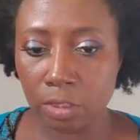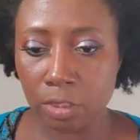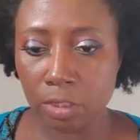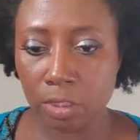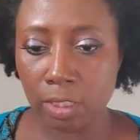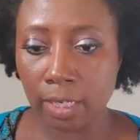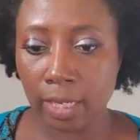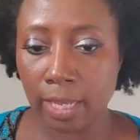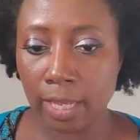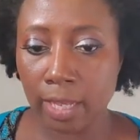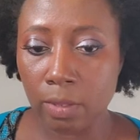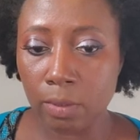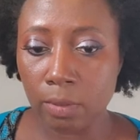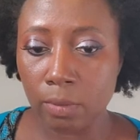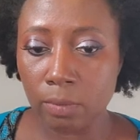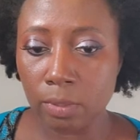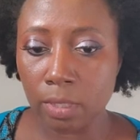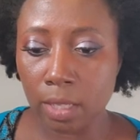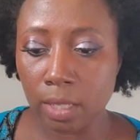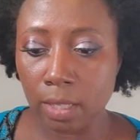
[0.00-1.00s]
check
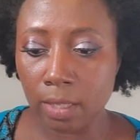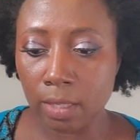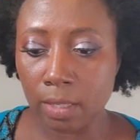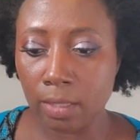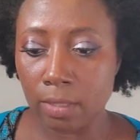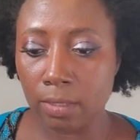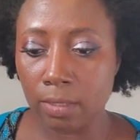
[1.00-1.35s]
out uh,